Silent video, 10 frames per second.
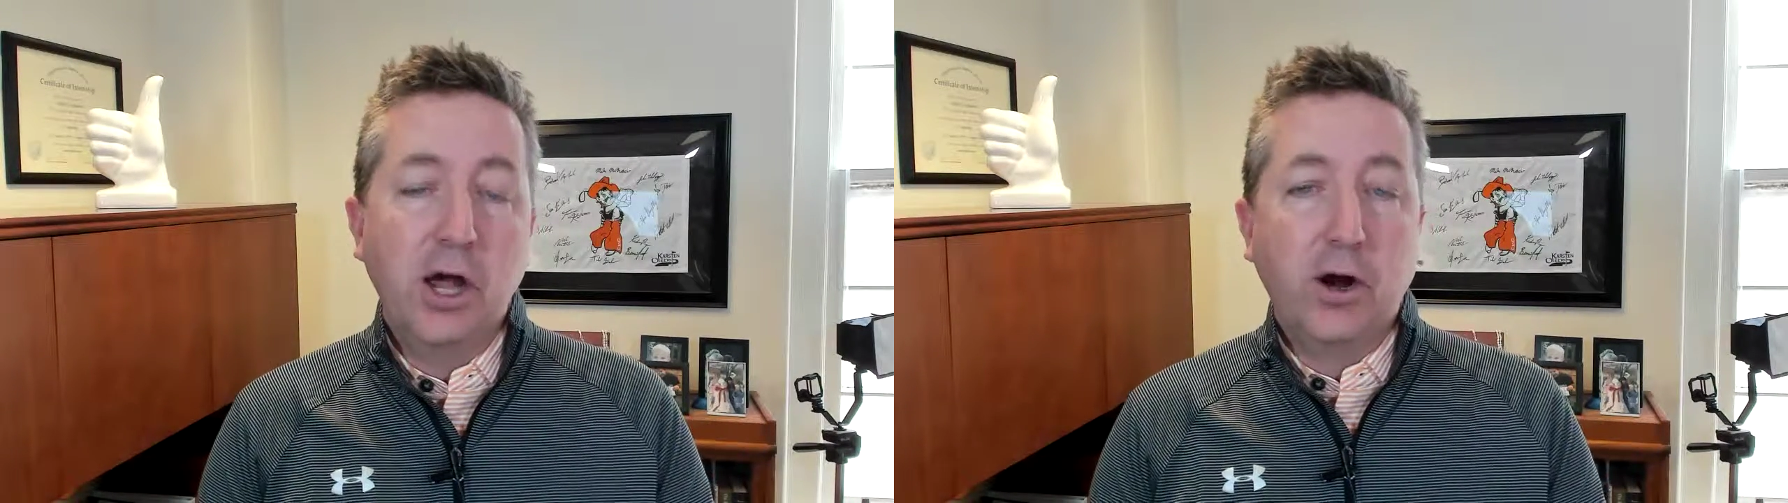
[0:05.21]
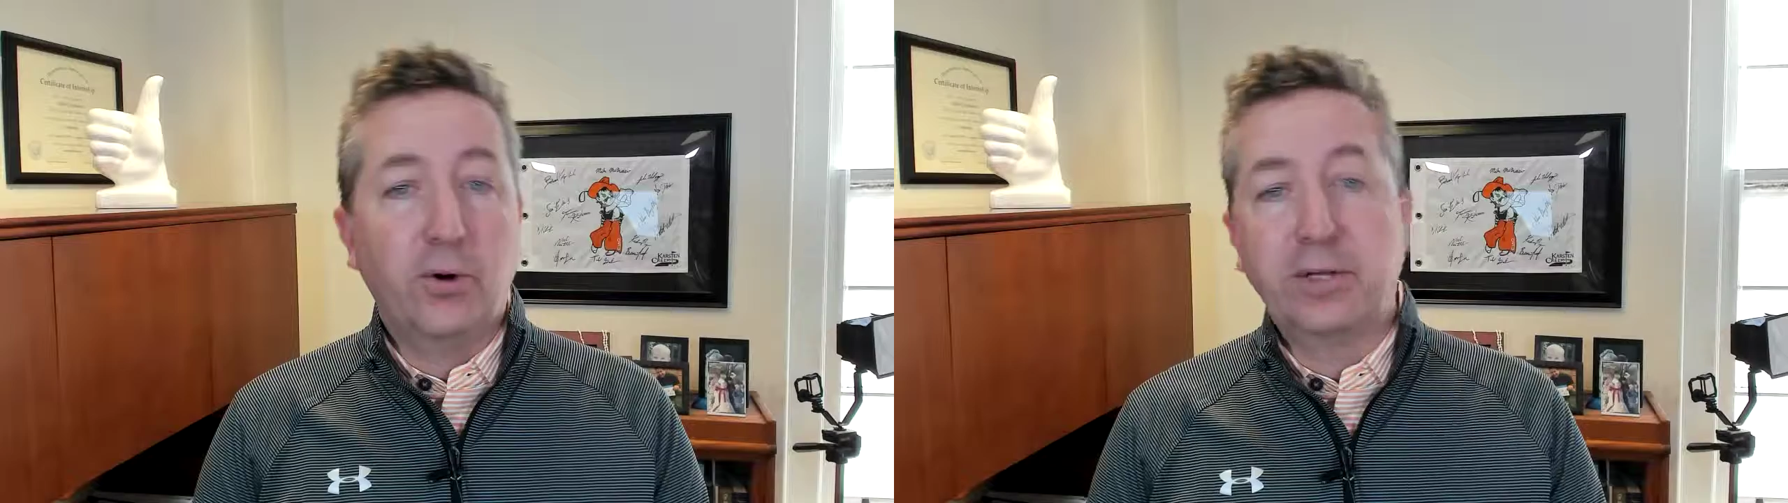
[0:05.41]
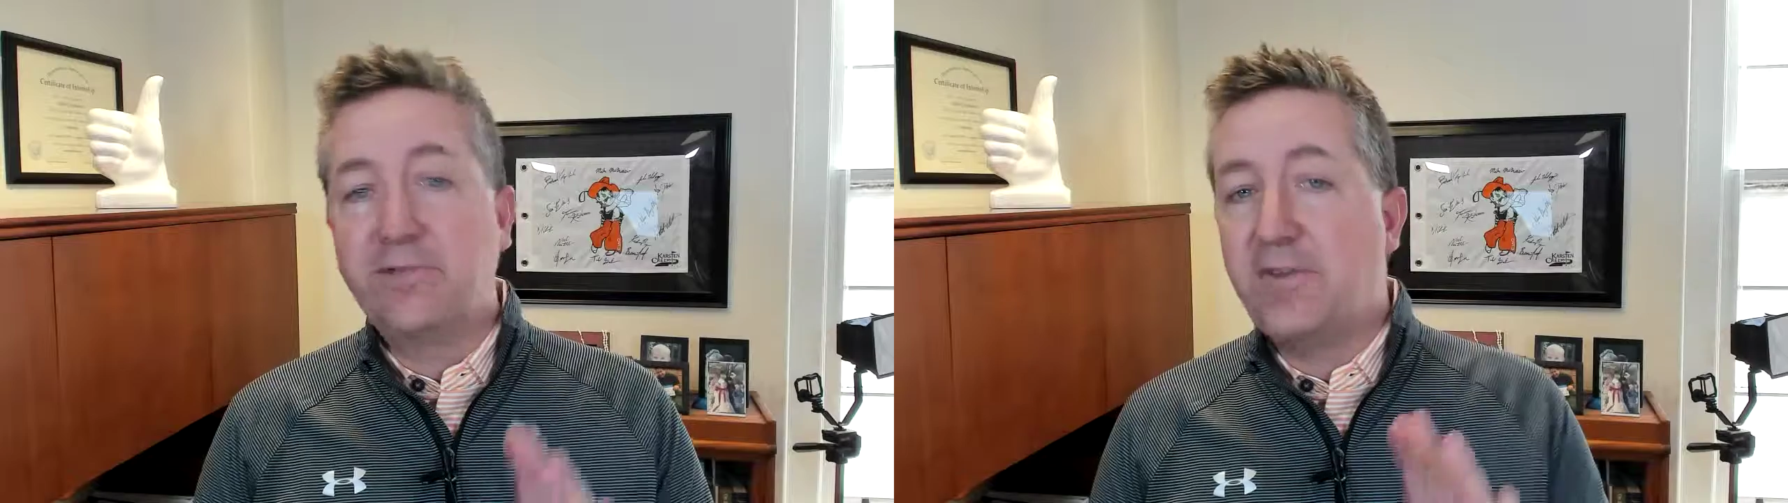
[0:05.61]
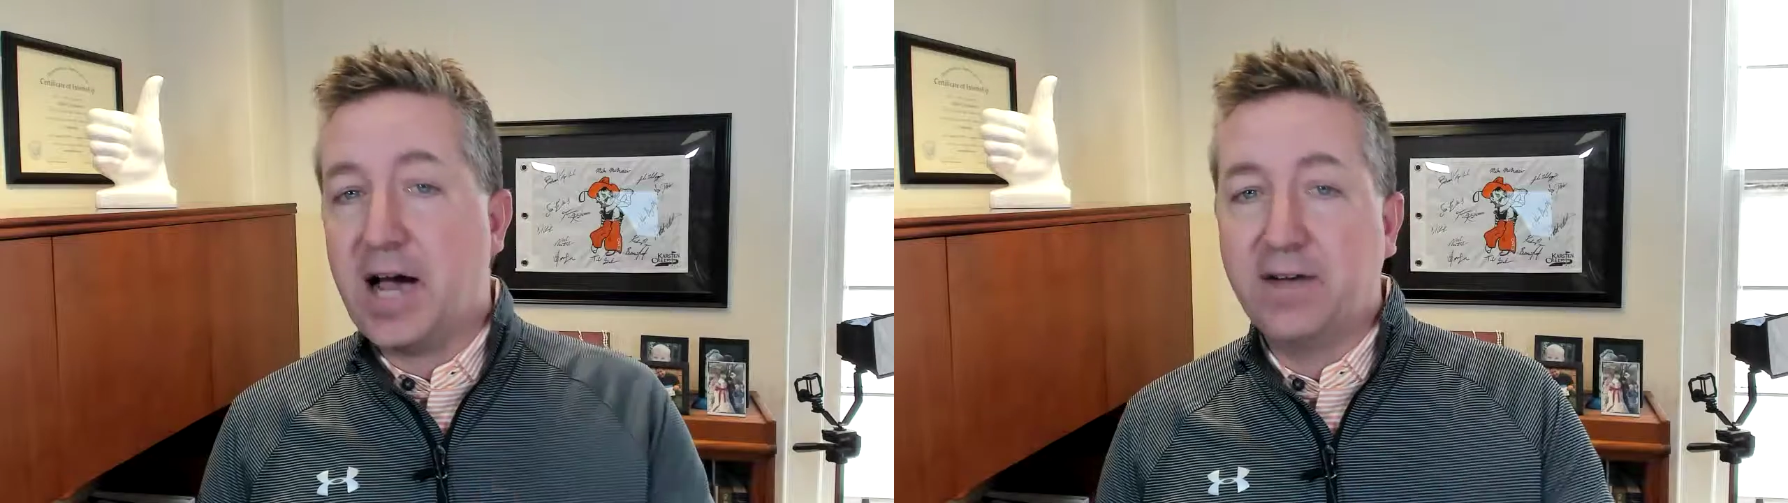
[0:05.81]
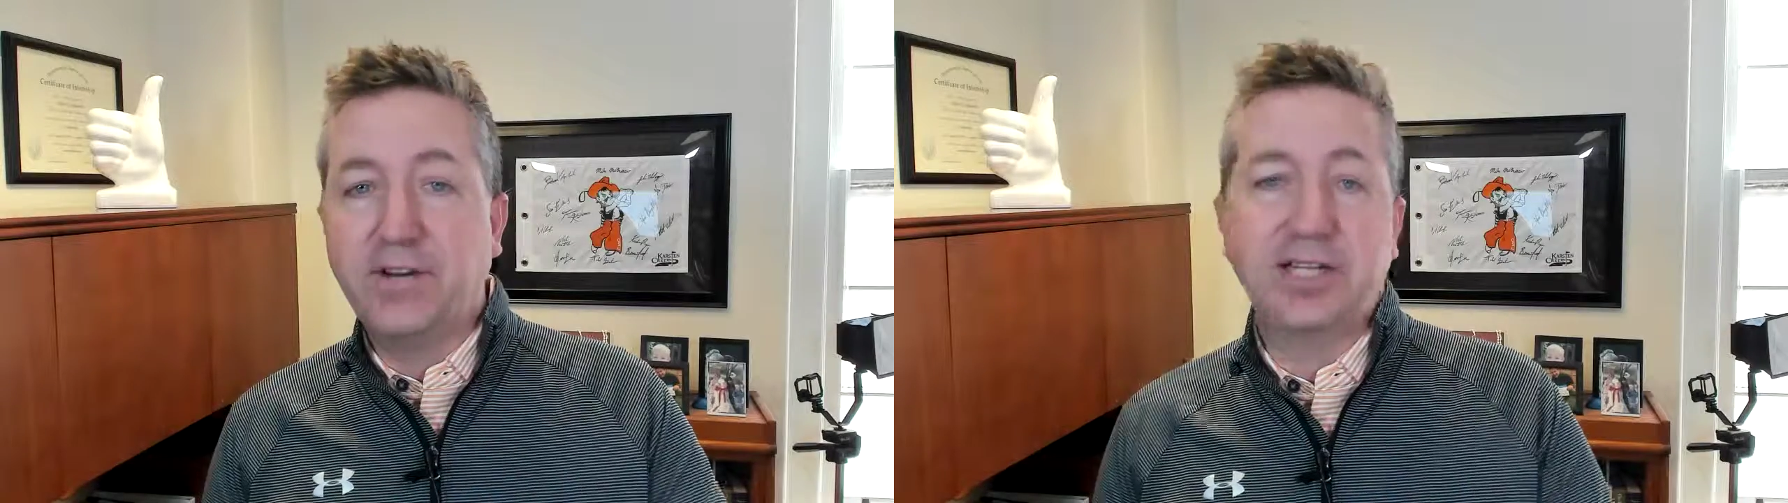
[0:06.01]
Only
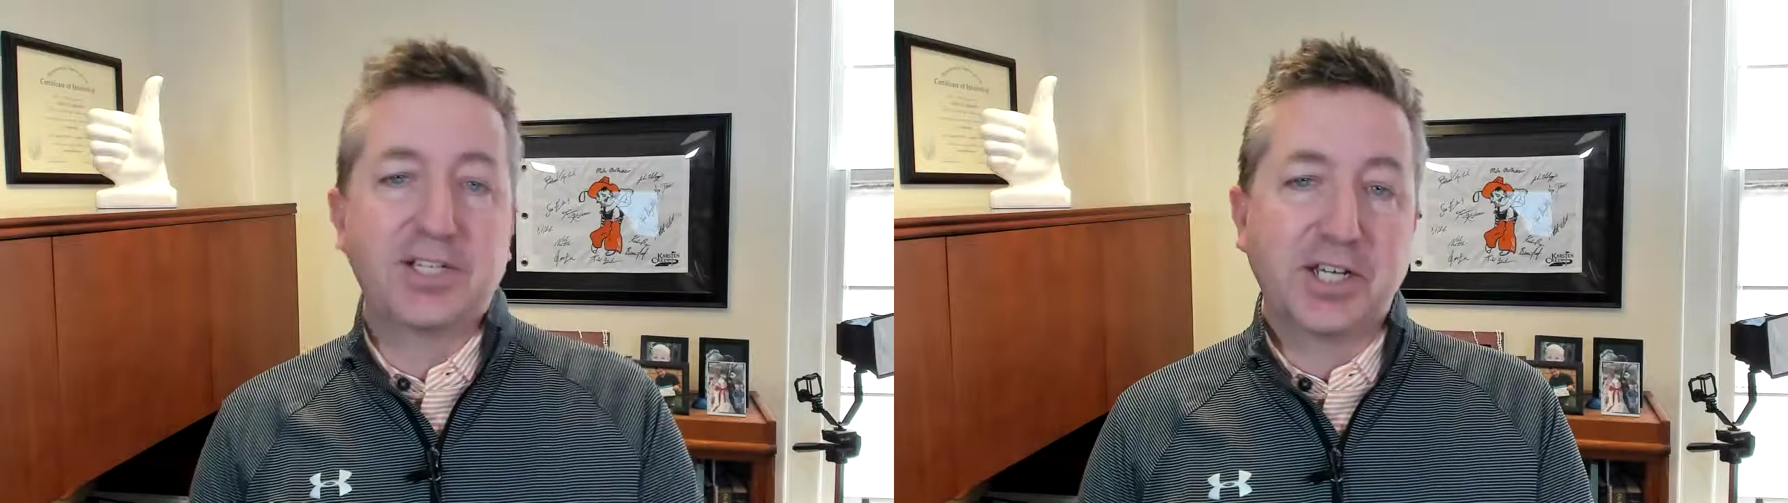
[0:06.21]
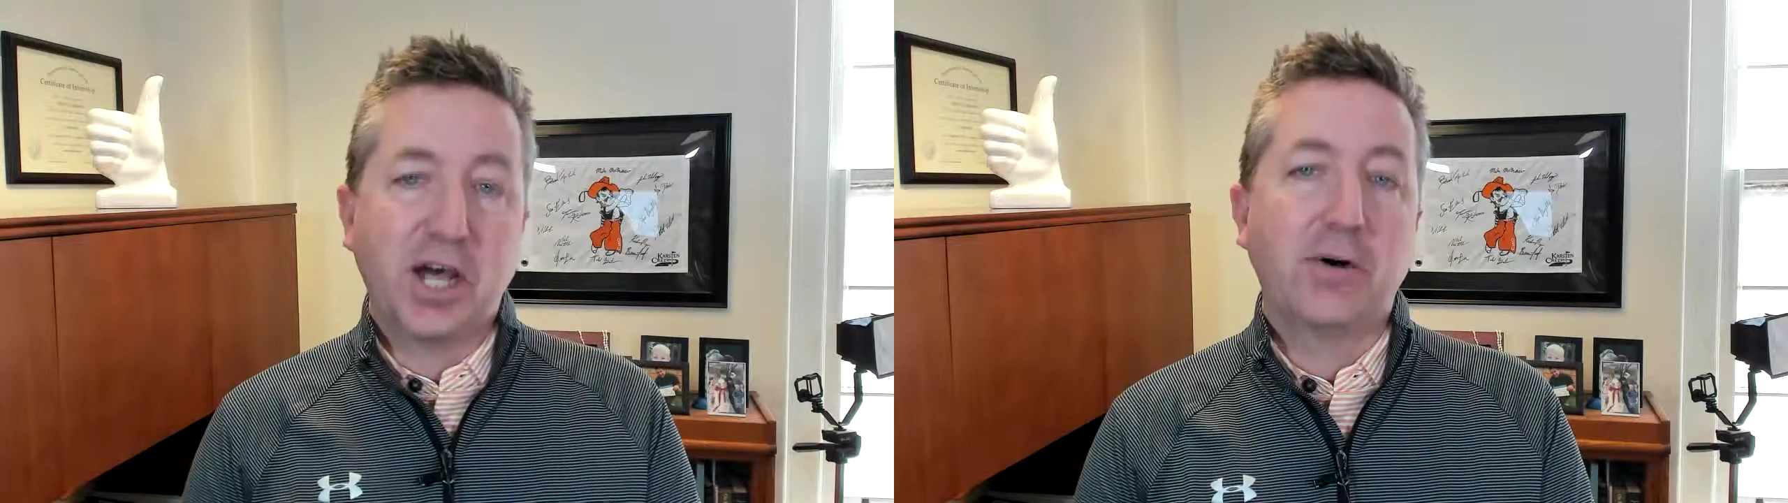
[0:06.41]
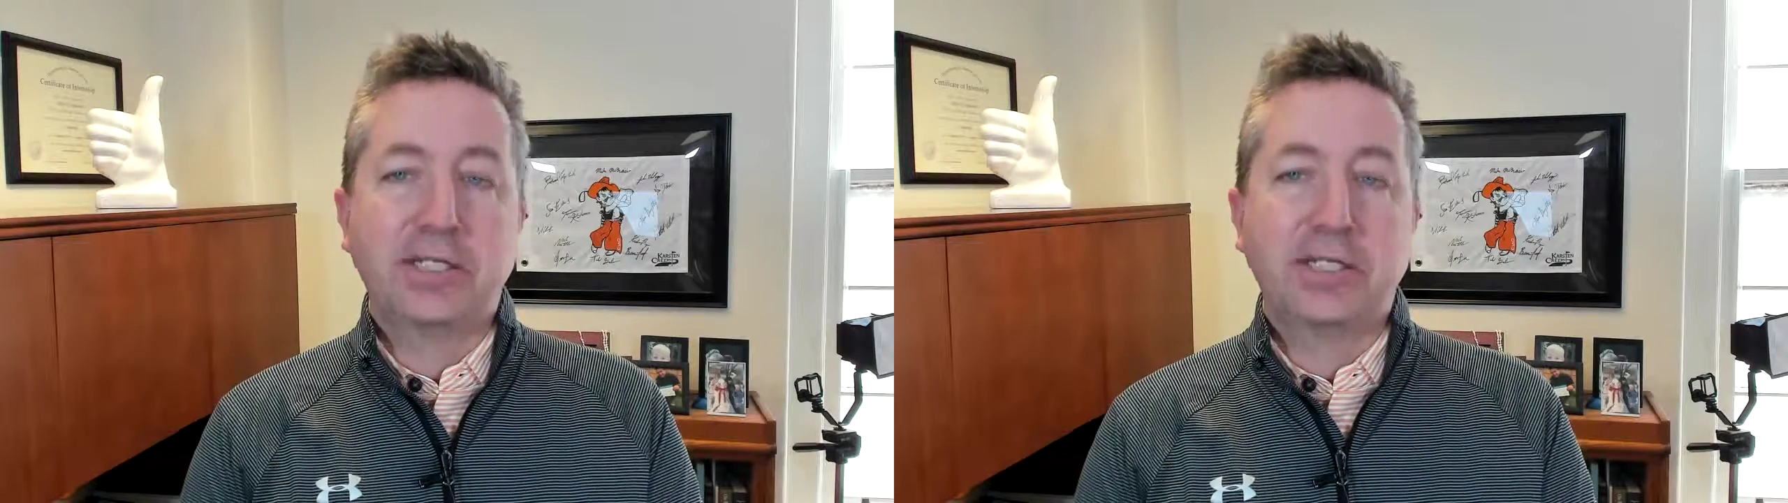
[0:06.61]
5 days to go